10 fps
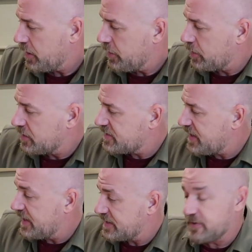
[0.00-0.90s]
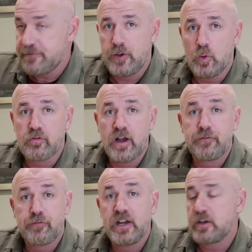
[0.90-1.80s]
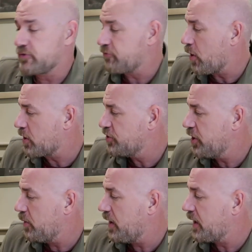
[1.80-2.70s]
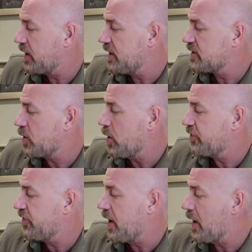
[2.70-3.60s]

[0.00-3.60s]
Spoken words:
You can see it's the field grey Friedensrock tunic. It's got